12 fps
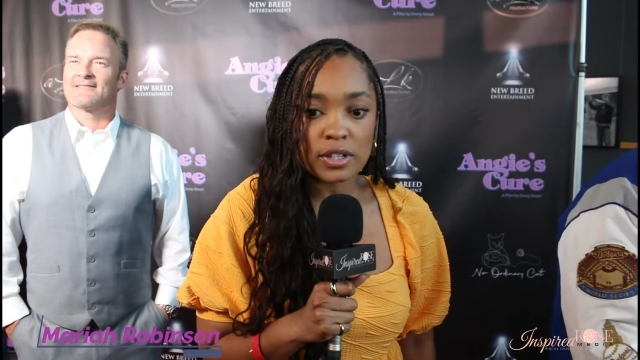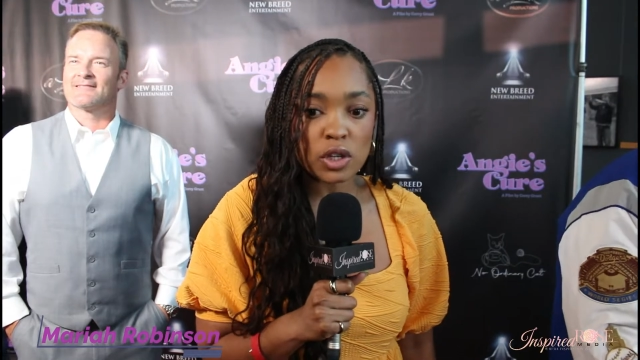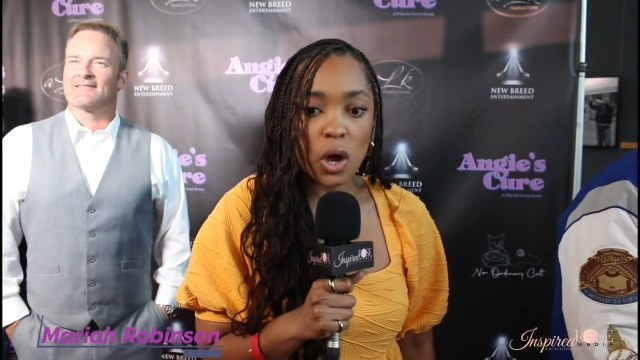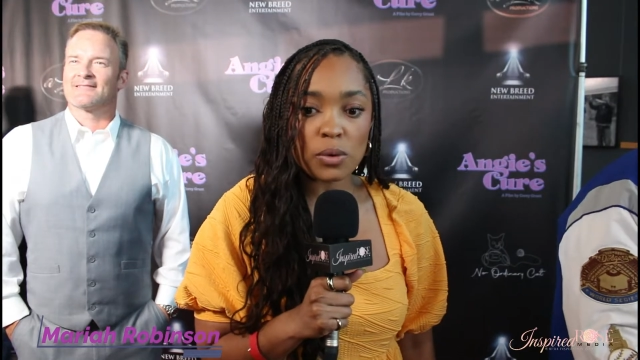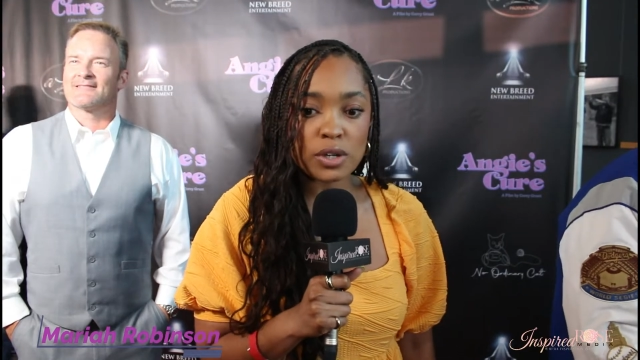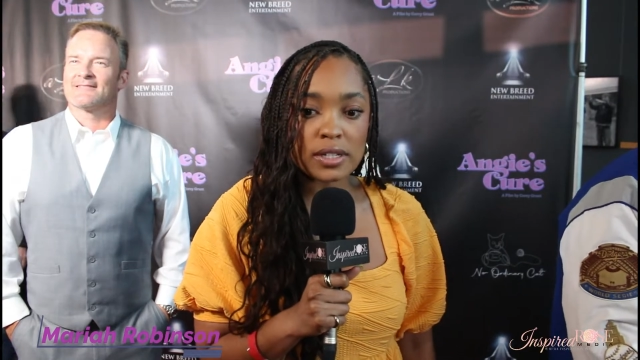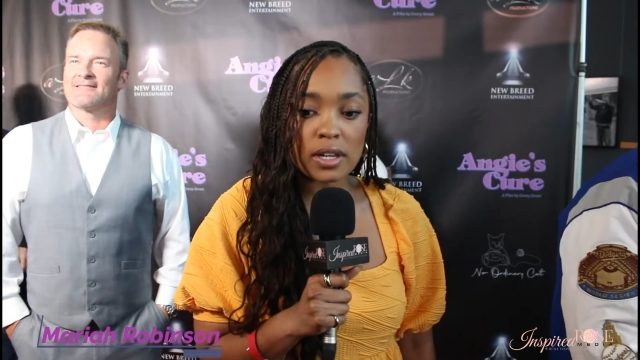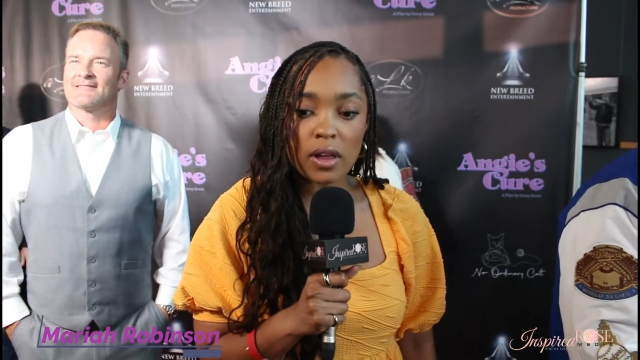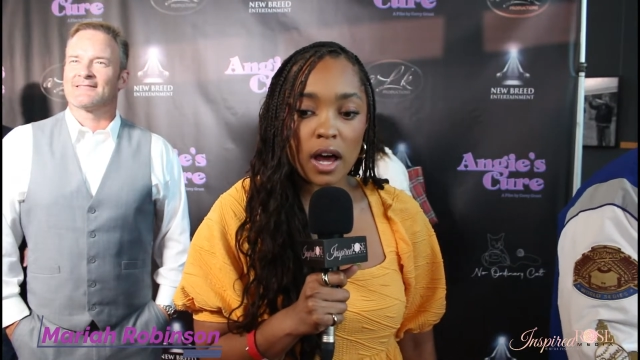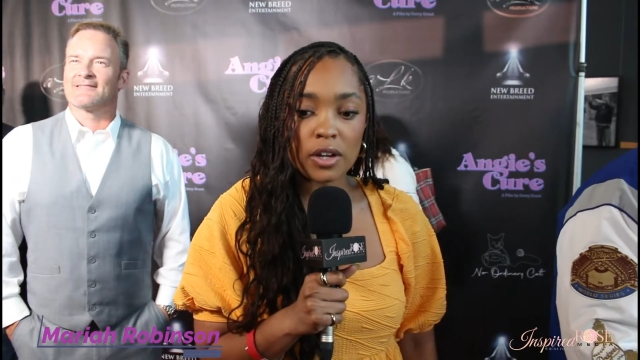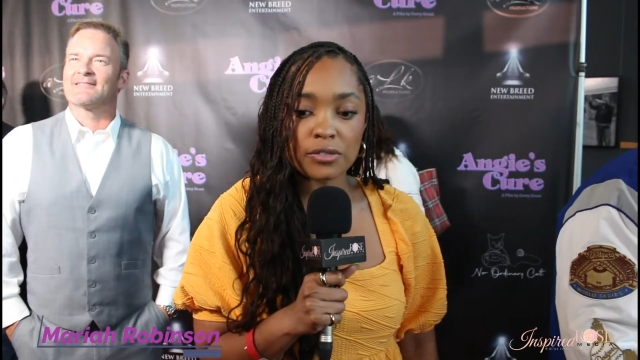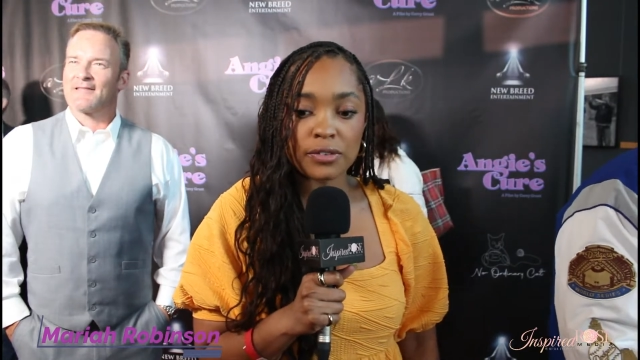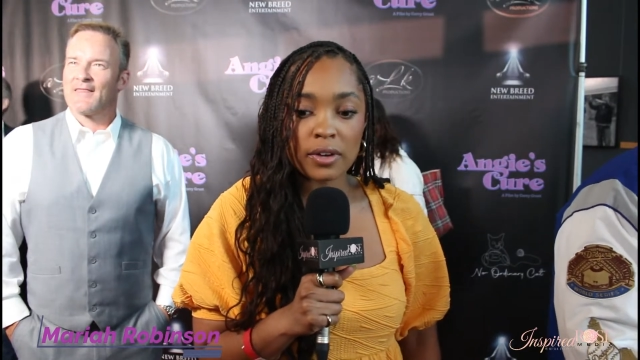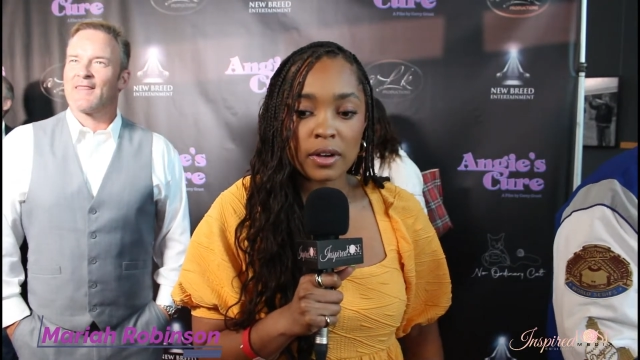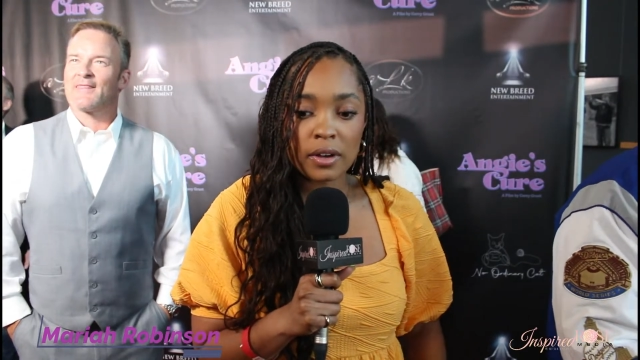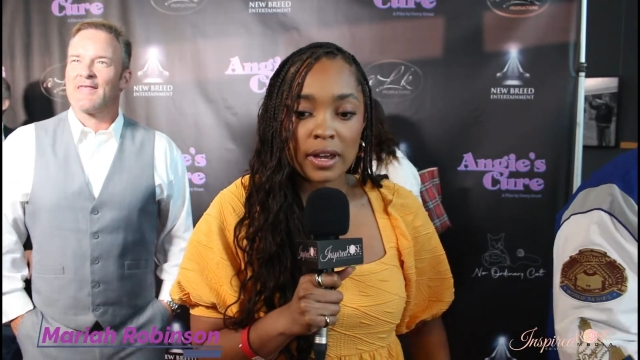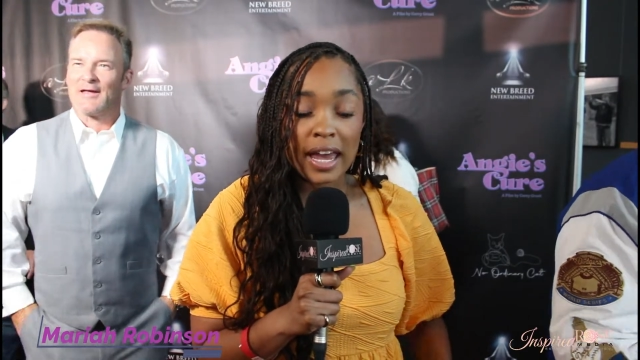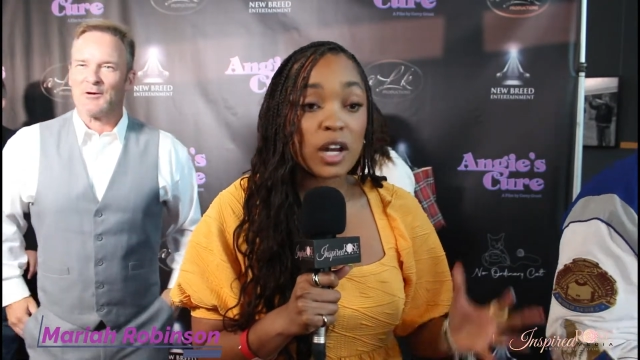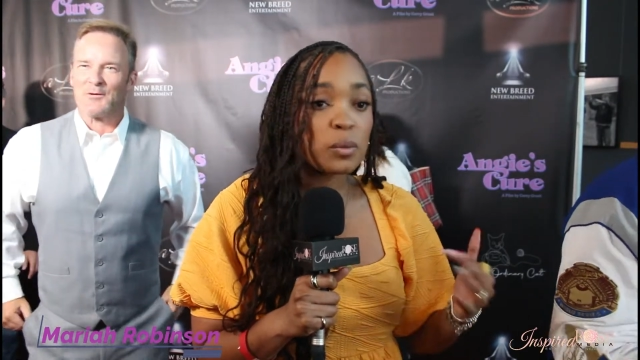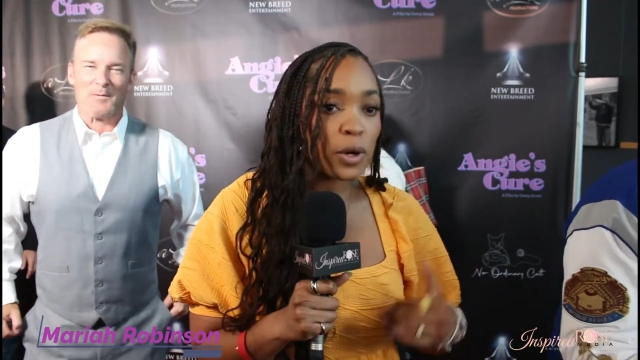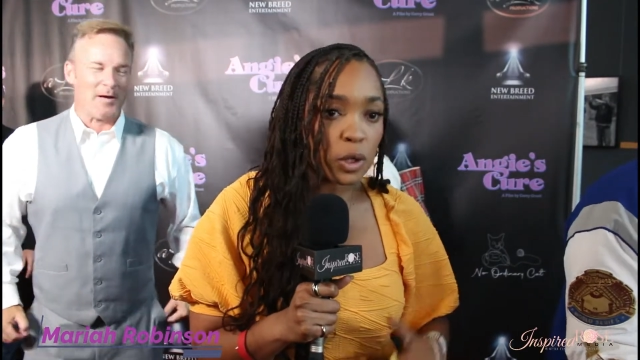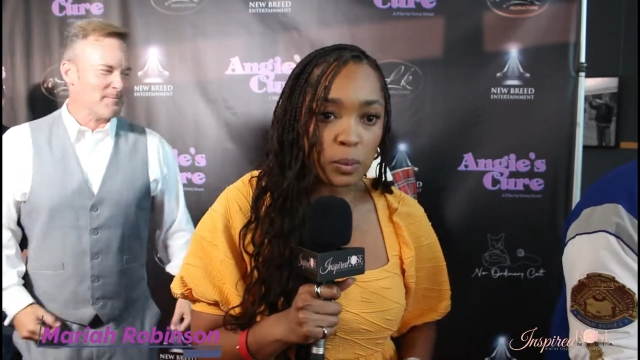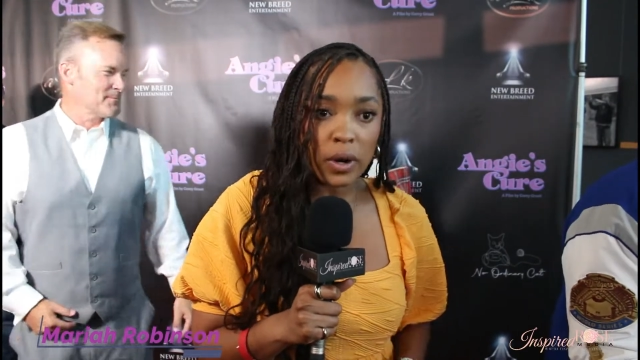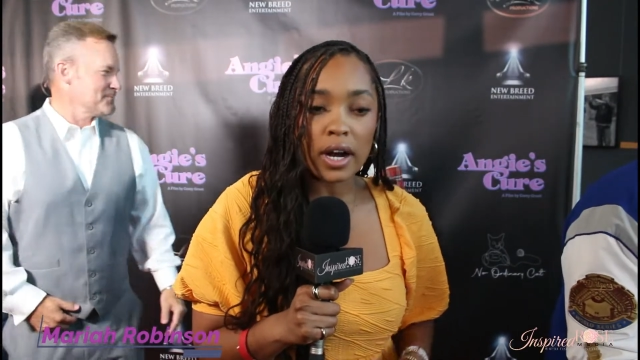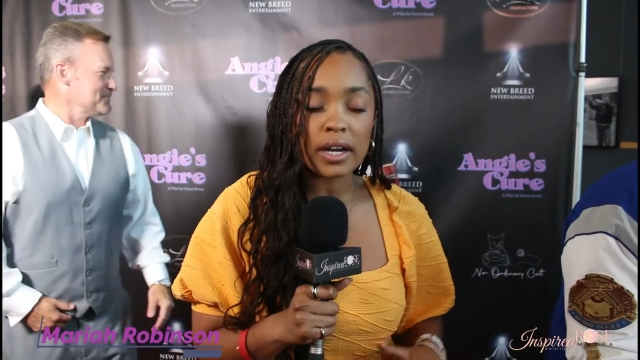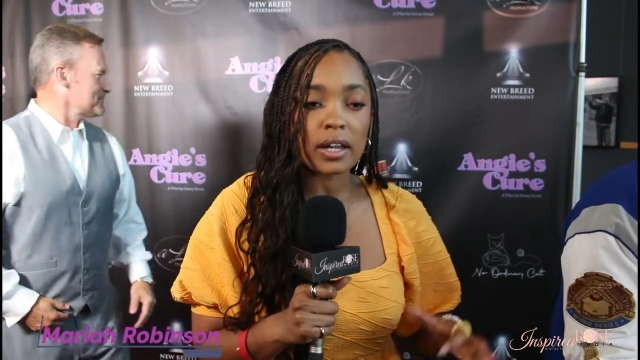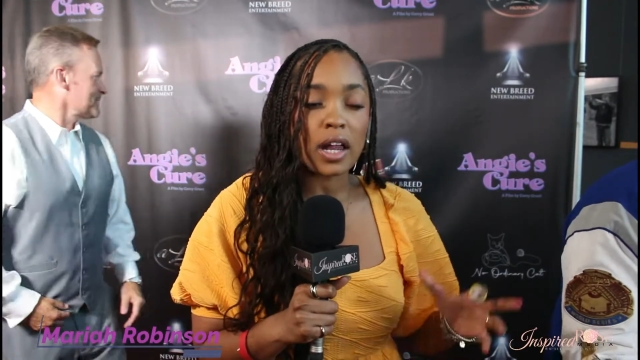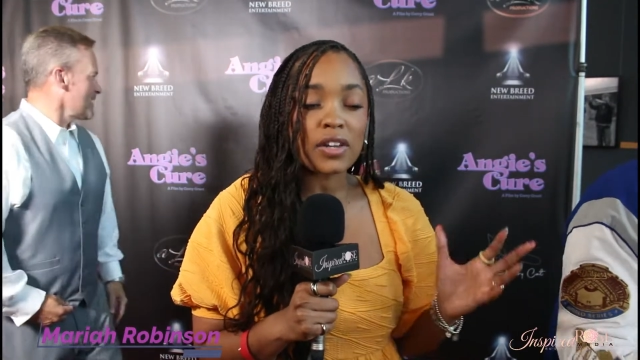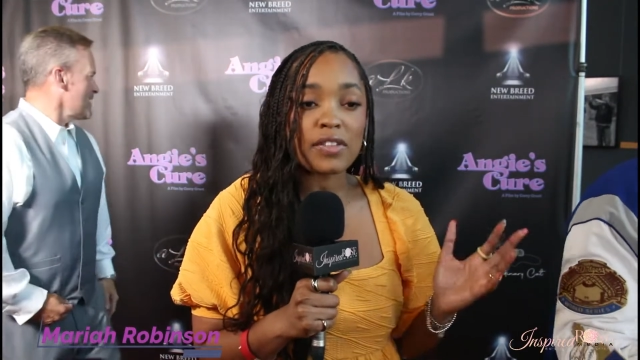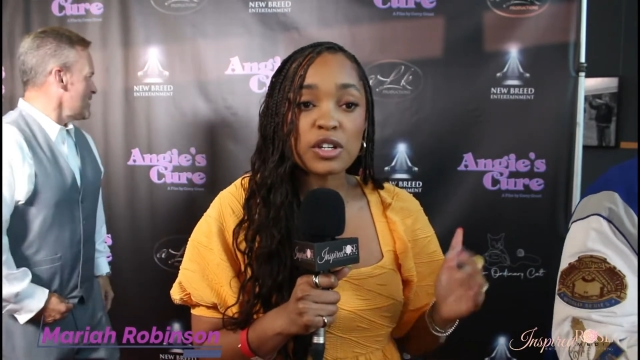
Speaker 1: So just a lot of inward work, a lot of